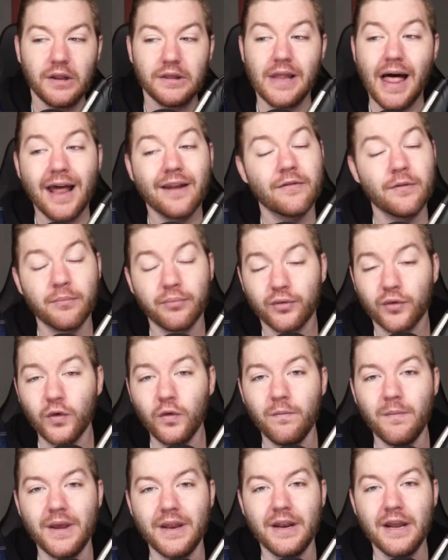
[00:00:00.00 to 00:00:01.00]
a lot of
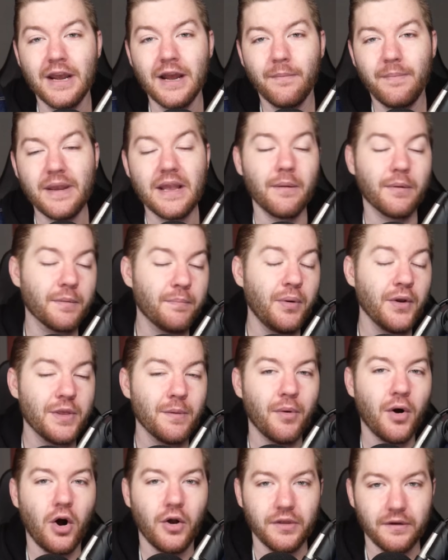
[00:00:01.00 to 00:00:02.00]
improvement being able to put the
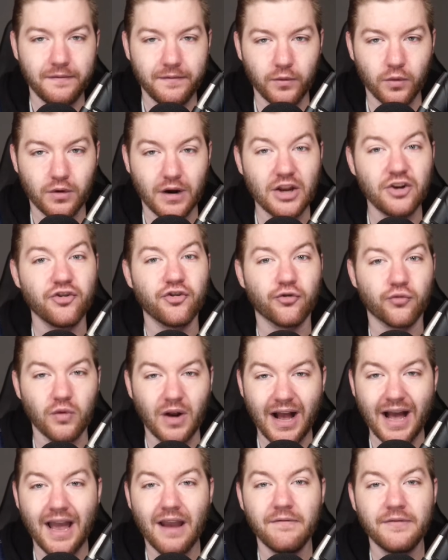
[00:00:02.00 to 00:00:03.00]
ball on the floor and
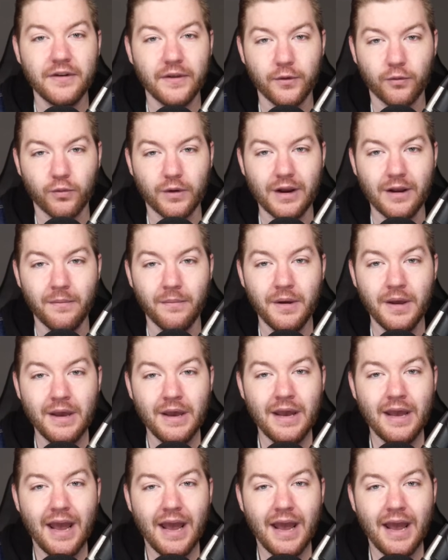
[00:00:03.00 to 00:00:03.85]
drive to the rim.